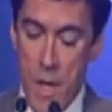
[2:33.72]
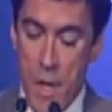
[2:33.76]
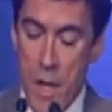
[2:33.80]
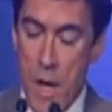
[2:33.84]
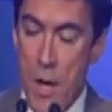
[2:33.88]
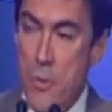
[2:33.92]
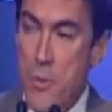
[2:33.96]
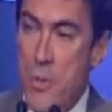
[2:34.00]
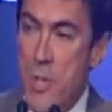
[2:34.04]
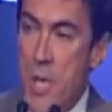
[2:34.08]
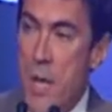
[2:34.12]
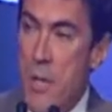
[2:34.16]

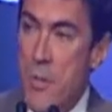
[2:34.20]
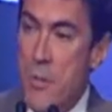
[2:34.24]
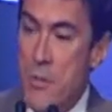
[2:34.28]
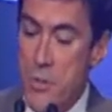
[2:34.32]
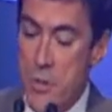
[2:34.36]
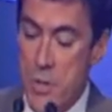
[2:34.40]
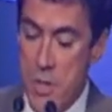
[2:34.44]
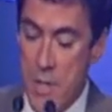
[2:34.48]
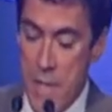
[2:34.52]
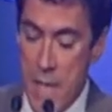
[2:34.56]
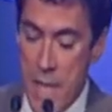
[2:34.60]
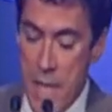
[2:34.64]
Our
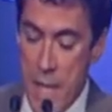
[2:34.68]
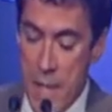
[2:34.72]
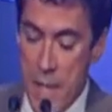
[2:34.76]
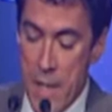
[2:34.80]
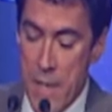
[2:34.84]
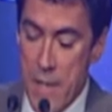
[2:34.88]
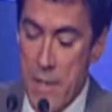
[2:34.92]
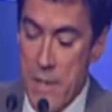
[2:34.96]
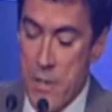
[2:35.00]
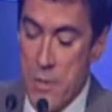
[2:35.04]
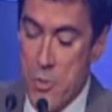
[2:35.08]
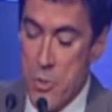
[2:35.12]
challenge
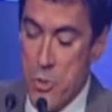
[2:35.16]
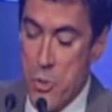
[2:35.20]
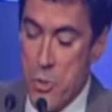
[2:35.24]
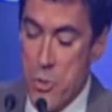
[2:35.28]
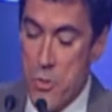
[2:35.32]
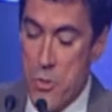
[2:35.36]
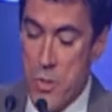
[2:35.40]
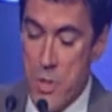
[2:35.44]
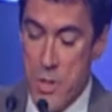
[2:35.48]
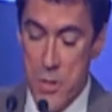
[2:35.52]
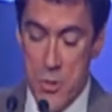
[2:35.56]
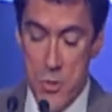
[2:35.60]
today is
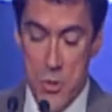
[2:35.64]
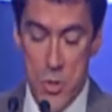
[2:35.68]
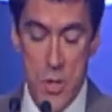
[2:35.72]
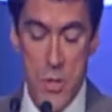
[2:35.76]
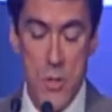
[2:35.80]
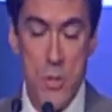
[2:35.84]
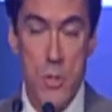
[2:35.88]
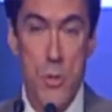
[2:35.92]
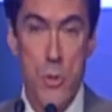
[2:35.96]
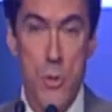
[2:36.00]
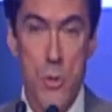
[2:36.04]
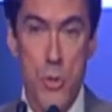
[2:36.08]
choosing
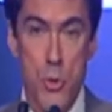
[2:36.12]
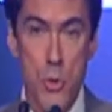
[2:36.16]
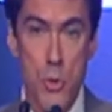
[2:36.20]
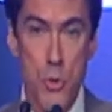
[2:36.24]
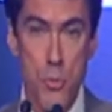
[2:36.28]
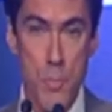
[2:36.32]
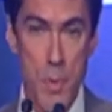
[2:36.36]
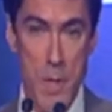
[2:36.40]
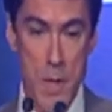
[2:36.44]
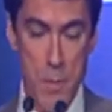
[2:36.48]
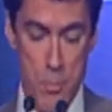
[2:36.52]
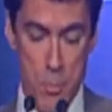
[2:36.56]
just
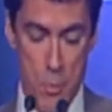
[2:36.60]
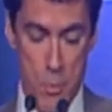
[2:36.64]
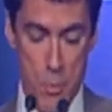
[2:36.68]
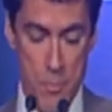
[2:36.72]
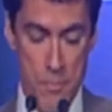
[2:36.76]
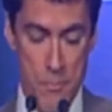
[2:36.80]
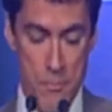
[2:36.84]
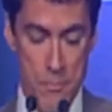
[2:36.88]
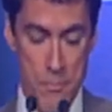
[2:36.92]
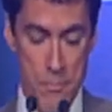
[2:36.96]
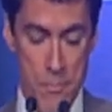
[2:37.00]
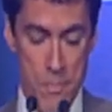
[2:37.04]
2
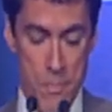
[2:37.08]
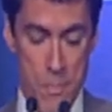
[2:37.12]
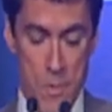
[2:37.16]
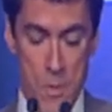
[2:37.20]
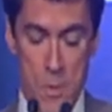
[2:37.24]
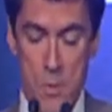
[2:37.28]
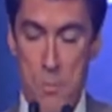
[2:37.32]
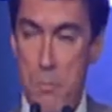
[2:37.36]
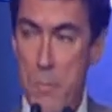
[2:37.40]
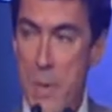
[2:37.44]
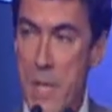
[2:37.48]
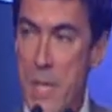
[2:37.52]
people
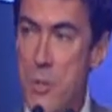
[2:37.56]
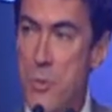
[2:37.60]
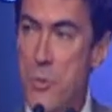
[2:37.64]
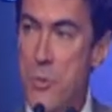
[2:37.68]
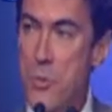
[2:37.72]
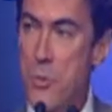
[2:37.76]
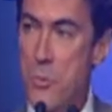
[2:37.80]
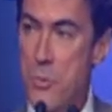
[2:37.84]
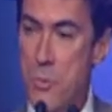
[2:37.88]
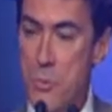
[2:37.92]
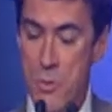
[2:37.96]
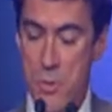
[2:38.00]
to meet
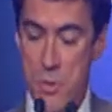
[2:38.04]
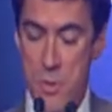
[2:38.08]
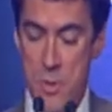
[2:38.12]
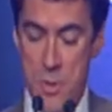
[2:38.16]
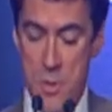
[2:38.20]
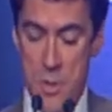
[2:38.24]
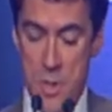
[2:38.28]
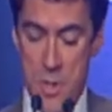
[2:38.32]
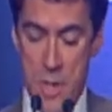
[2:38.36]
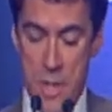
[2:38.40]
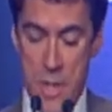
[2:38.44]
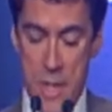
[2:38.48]
you
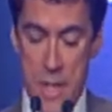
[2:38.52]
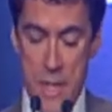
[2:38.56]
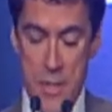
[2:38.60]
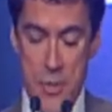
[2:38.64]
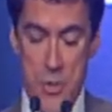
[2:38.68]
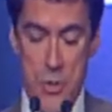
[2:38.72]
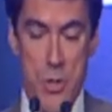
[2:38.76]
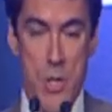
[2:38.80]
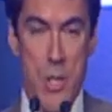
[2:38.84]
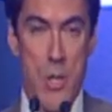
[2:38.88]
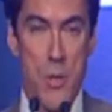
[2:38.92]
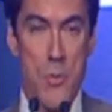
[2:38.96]

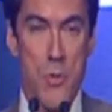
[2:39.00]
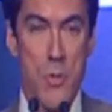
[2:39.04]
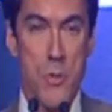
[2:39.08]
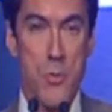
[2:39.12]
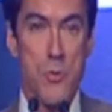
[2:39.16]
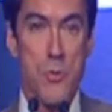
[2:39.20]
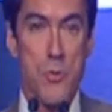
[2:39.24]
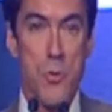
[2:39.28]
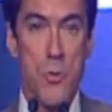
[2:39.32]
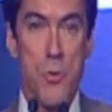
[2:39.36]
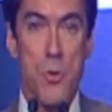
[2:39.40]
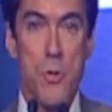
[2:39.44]
and share their
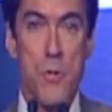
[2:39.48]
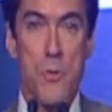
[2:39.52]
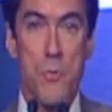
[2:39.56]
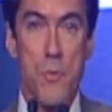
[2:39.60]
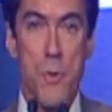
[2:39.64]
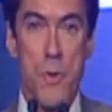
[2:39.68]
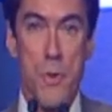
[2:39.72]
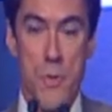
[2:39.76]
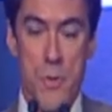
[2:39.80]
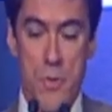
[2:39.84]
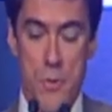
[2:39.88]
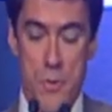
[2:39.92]
stories
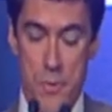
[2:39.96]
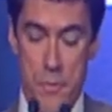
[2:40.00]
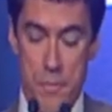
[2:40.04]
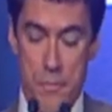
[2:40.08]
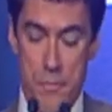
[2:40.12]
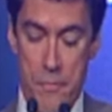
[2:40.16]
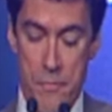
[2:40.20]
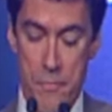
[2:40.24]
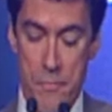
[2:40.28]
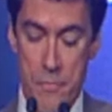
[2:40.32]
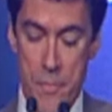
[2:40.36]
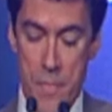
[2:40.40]
with you,
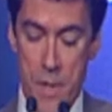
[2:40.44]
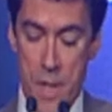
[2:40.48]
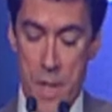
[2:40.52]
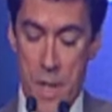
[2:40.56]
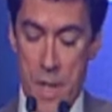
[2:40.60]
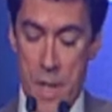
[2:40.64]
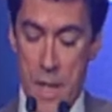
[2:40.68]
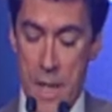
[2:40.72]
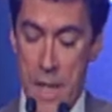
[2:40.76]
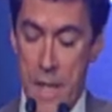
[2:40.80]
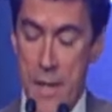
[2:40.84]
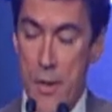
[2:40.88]

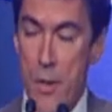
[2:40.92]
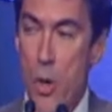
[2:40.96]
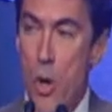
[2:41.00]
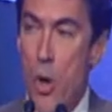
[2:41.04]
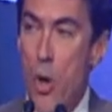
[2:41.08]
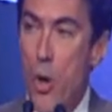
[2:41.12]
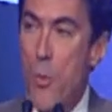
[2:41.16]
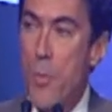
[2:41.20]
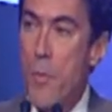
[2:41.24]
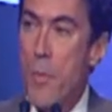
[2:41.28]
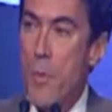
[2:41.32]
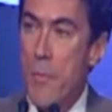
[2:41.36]
in the
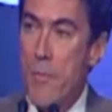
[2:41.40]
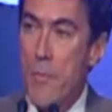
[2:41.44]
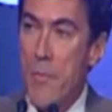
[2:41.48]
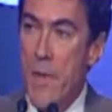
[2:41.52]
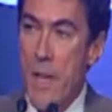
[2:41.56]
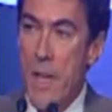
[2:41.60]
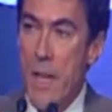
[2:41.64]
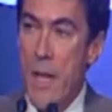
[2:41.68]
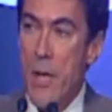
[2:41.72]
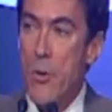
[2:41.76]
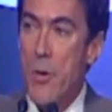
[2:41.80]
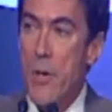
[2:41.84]
hope
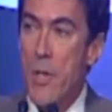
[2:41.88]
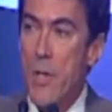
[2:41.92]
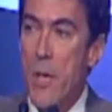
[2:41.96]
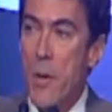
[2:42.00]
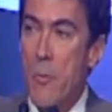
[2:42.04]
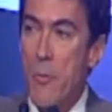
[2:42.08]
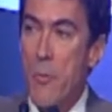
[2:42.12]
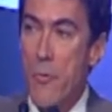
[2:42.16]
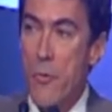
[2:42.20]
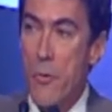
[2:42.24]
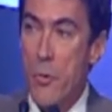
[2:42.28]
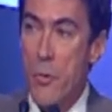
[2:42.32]
that hearing
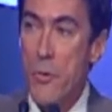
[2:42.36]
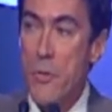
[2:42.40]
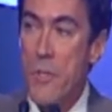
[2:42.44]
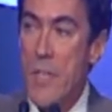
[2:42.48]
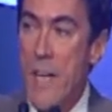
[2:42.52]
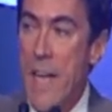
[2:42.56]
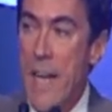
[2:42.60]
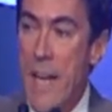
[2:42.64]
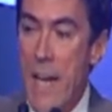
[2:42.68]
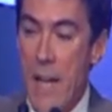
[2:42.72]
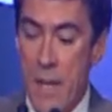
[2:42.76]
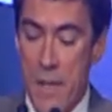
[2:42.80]
them
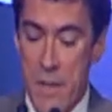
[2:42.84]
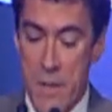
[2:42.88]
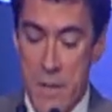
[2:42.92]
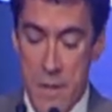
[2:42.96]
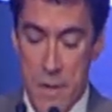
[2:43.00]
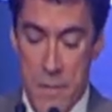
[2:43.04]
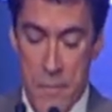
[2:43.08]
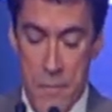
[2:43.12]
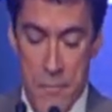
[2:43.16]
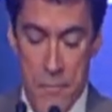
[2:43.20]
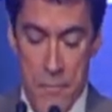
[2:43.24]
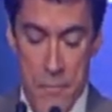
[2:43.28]
firsthand
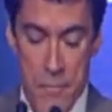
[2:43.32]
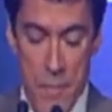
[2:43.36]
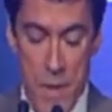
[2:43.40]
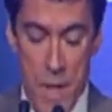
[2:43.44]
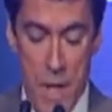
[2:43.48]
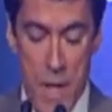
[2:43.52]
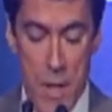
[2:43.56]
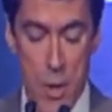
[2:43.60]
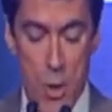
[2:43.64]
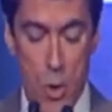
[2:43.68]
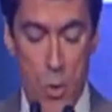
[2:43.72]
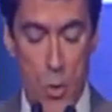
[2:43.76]

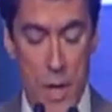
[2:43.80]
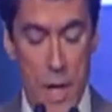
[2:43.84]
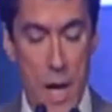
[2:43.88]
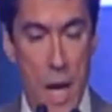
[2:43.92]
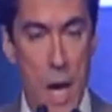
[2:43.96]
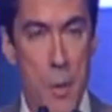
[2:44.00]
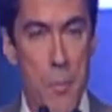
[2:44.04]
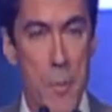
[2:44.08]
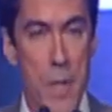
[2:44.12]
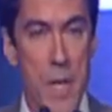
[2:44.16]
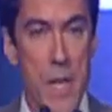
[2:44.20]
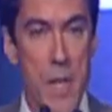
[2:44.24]
and knowing
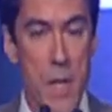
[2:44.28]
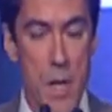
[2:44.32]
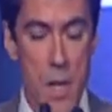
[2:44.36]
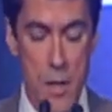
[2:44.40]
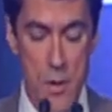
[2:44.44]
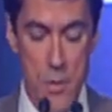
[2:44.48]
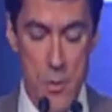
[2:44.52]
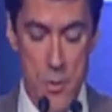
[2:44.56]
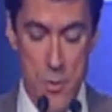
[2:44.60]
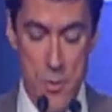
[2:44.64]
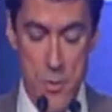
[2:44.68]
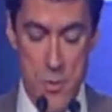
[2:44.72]
how many
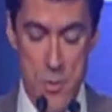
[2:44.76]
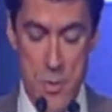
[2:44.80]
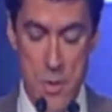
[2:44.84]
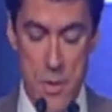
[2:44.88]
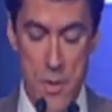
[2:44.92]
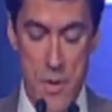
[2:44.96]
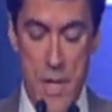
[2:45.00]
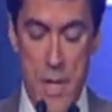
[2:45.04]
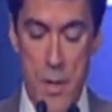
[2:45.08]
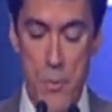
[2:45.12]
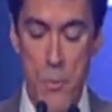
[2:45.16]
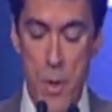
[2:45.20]
others
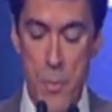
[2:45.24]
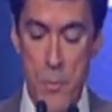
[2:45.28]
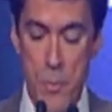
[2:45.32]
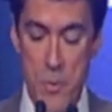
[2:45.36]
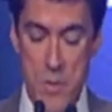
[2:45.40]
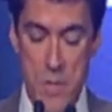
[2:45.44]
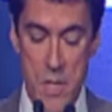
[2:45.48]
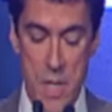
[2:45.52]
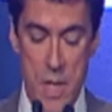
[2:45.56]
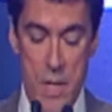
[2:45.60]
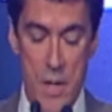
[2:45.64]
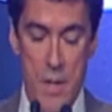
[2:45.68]
they
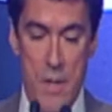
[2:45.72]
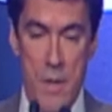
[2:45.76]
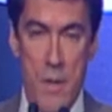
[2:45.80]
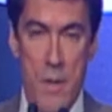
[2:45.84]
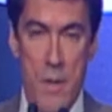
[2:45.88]
represent